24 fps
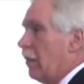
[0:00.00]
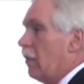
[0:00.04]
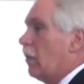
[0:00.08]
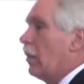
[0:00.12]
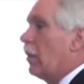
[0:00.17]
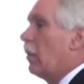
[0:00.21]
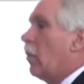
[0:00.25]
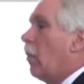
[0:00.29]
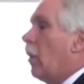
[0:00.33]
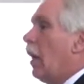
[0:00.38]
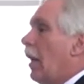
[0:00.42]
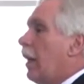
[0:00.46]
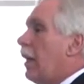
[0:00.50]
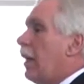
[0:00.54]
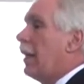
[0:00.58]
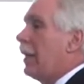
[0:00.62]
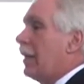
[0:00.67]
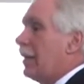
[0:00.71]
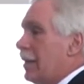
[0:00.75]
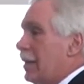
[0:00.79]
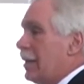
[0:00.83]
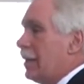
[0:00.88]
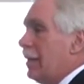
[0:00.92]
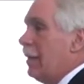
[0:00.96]
We want to
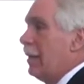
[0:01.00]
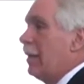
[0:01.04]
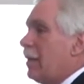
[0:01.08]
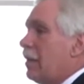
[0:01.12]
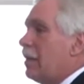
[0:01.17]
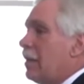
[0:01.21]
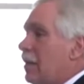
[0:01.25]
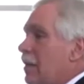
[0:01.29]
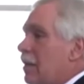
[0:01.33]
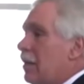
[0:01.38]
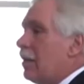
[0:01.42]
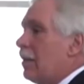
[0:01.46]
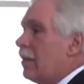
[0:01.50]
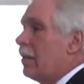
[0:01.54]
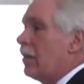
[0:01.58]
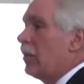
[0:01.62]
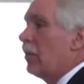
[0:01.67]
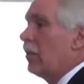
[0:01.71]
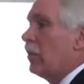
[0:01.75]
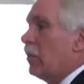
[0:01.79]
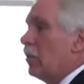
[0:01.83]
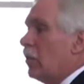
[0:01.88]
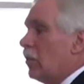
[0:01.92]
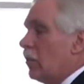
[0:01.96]
get citizens
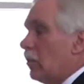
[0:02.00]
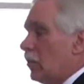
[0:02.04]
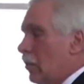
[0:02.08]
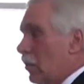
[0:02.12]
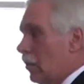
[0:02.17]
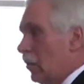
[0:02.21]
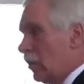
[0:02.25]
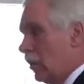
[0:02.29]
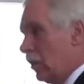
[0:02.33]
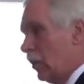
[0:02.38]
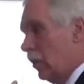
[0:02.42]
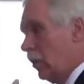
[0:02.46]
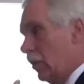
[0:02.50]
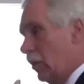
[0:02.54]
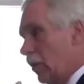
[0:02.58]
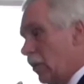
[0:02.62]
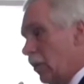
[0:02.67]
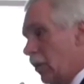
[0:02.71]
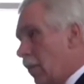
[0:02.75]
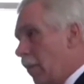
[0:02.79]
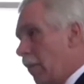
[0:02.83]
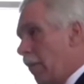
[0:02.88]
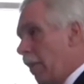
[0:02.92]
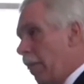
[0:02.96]

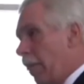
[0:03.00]
to